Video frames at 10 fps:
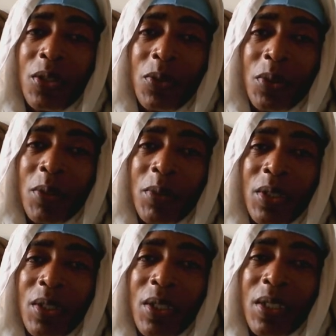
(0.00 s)
do your
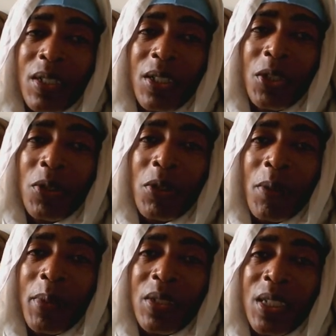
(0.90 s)
research
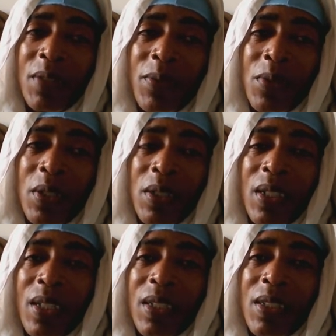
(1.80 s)
deuteronomy 6 4
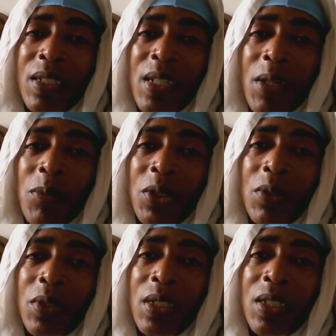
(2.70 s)
teach that we
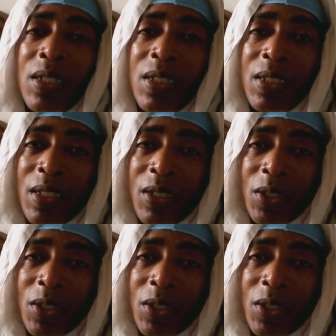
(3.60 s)
should teach these things